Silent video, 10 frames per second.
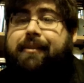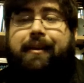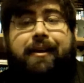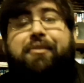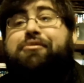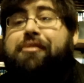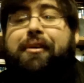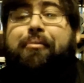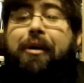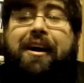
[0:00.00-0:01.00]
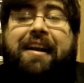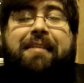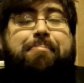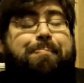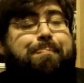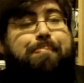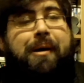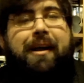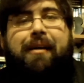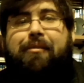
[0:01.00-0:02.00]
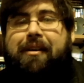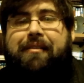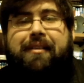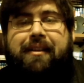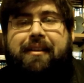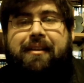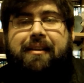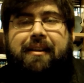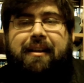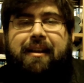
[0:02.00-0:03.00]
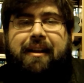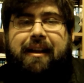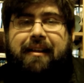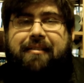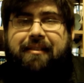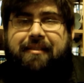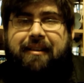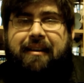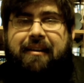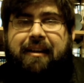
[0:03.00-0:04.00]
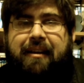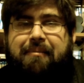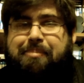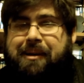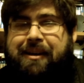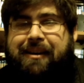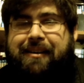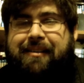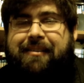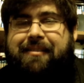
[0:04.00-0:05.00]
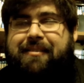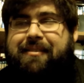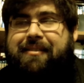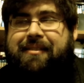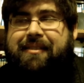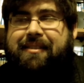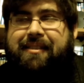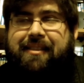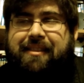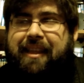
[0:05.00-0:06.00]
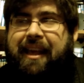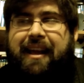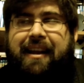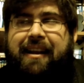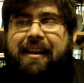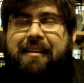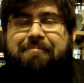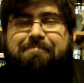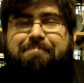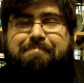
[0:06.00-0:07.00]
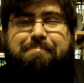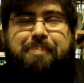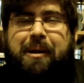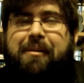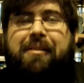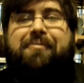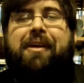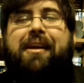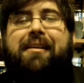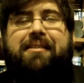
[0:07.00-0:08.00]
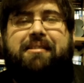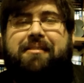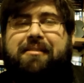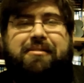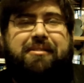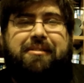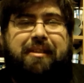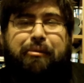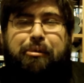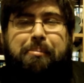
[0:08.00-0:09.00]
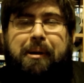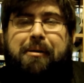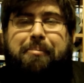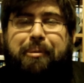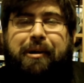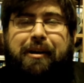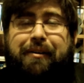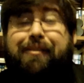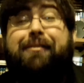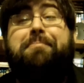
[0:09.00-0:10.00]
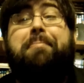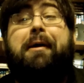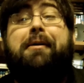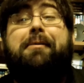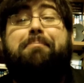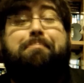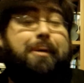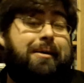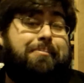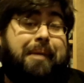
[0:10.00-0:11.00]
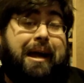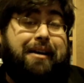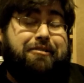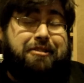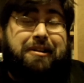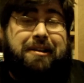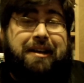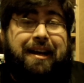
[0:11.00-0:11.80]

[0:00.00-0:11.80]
they usually won, but it wasn't necessarily because they had any better advantages. It's just they were a better player. They were a better button masher,